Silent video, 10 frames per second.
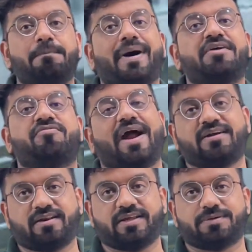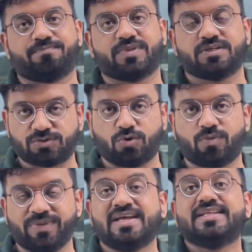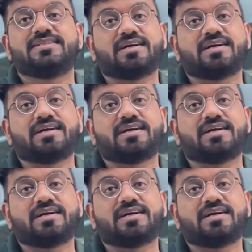my factory. So the